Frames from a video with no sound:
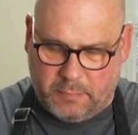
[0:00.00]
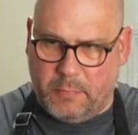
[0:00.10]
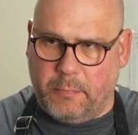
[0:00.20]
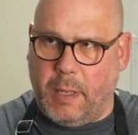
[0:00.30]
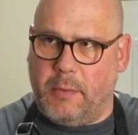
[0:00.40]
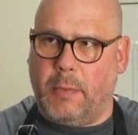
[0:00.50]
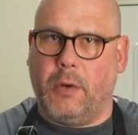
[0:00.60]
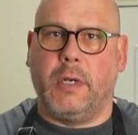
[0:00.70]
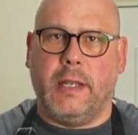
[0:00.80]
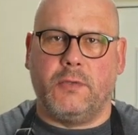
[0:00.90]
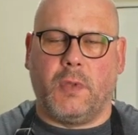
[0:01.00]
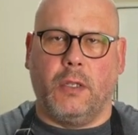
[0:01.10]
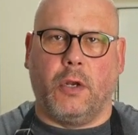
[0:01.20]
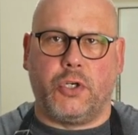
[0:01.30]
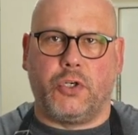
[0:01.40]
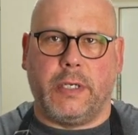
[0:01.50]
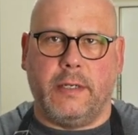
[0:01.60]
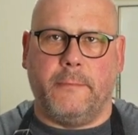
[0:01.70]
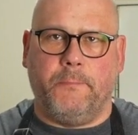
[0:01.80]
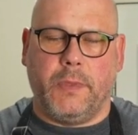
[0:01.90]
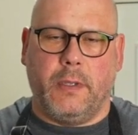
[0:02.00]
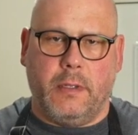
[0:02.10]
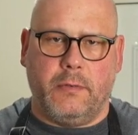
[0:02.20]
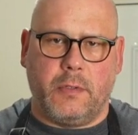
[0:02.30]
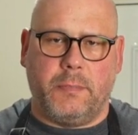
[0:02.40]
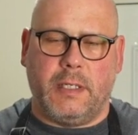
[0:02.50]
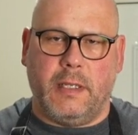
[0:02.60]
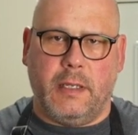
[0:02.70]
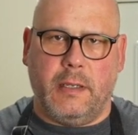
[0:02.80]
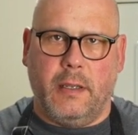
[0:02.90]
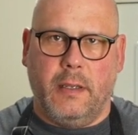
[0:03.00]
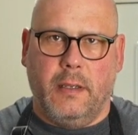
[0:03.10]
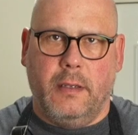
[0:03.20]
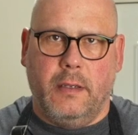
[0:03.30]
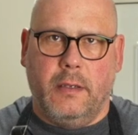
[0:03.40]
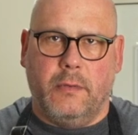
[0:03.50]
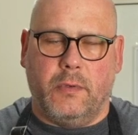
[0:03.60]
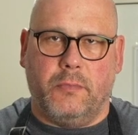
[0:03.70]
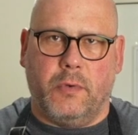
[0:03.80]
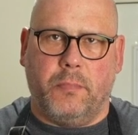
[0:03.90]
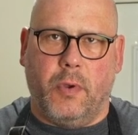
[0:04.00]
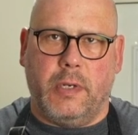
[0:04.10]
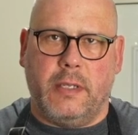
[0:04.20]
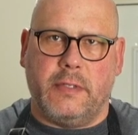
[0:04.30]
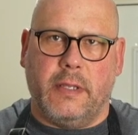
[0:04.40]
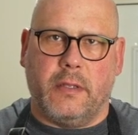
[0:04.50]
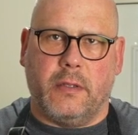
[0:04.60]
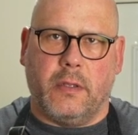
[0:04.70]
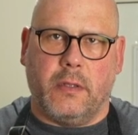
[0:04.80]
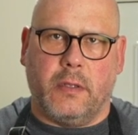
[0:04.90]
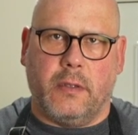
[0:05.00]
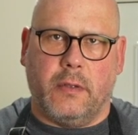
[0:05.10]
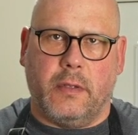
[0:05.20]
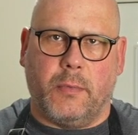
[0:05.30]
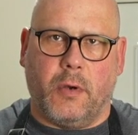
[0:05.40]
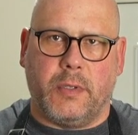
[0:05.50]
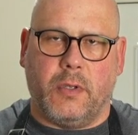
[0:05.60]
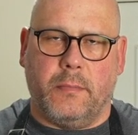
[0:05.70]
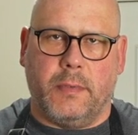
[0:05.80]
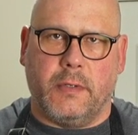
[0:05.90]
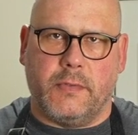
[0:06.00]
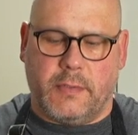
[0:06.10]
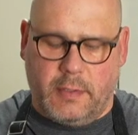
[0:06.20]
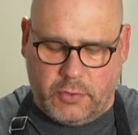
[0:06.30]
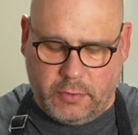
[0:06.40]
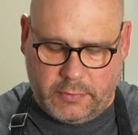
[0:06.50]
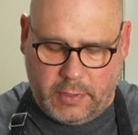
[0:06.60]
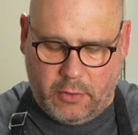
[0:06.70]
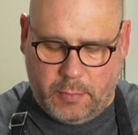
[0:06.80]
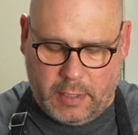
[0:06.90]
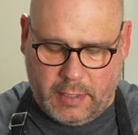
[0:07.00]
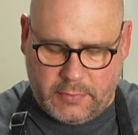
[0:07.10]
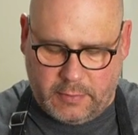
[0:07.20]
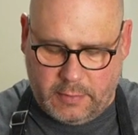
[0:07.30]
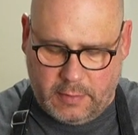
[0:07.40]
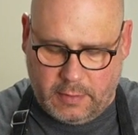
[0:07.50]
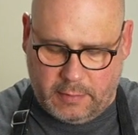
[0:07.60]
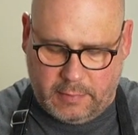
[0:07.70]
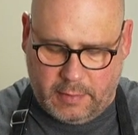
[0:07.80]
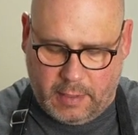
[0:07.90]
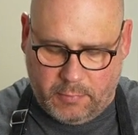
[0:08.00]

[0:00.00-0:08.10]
Marinades with a lot of sugar in typically would burn easily on the barbecue, because the sugars caramelize and they